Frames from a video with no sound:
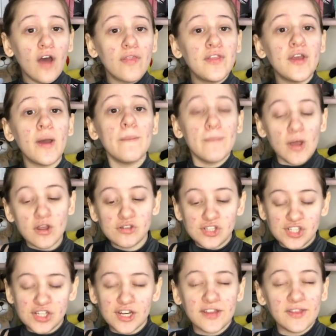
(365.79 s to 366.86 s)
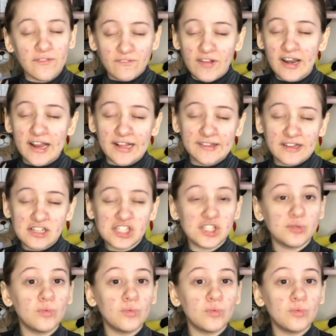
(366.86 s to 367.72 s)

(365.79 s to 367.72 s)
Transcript: the emotion and the feeling that she